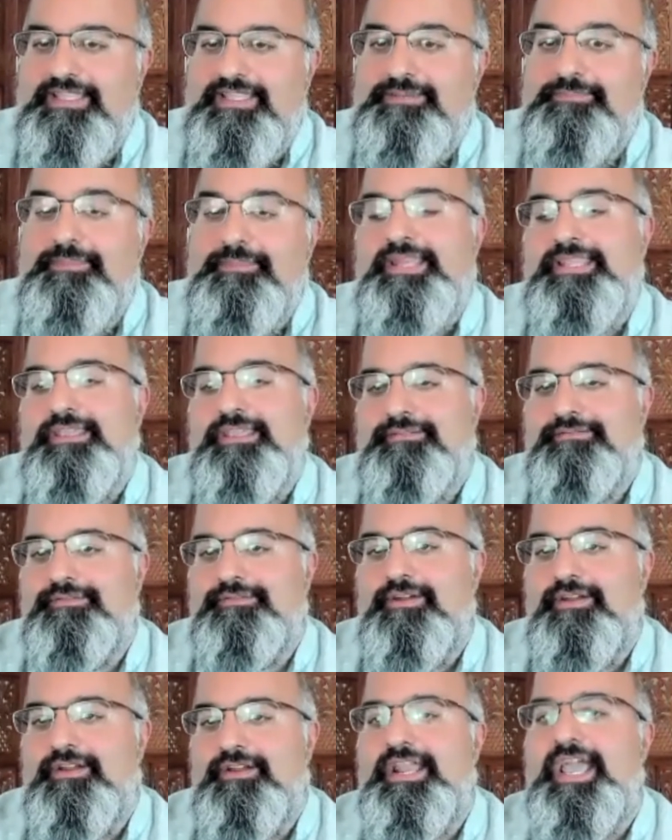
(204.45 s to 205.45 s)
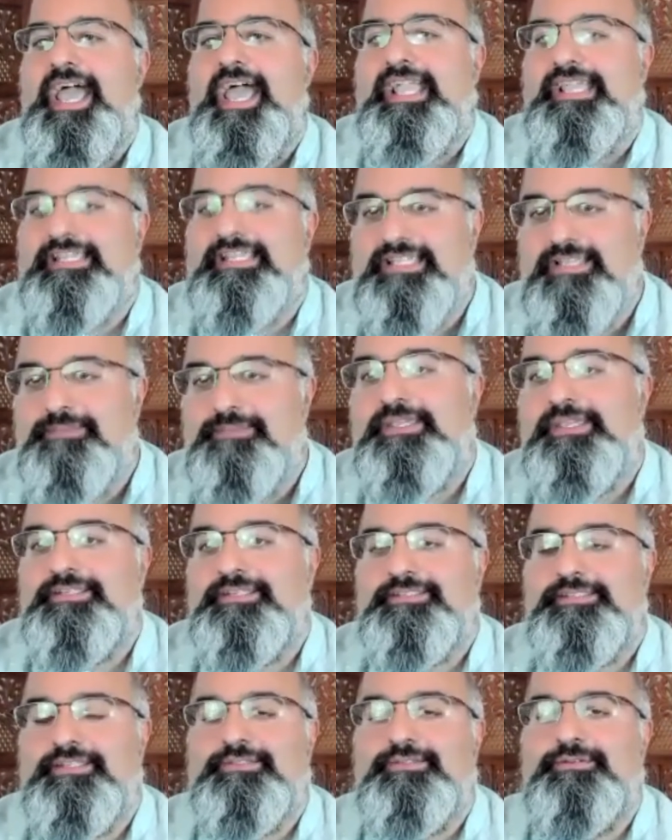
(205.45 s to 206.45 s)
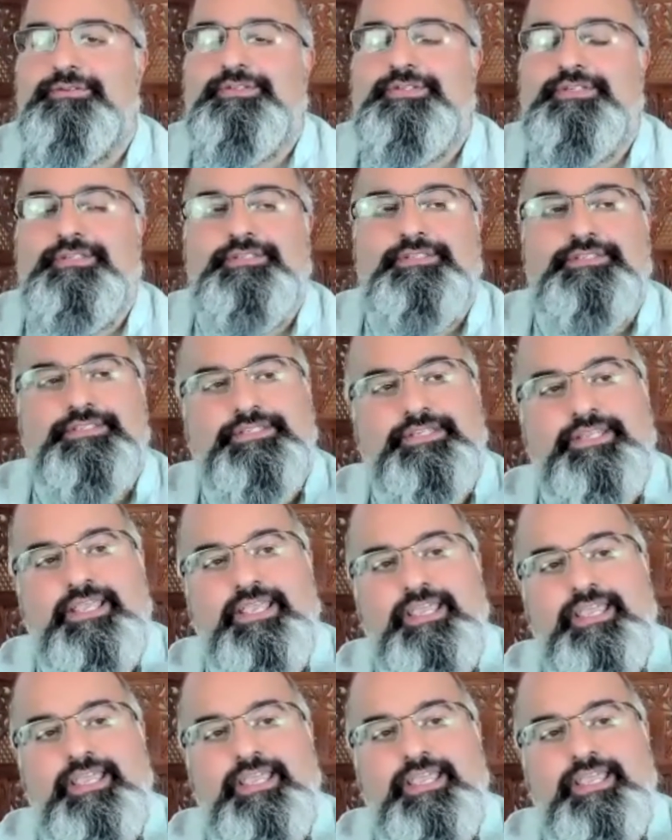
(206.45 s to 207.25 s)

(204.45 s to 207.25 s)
in many of our academic institutions,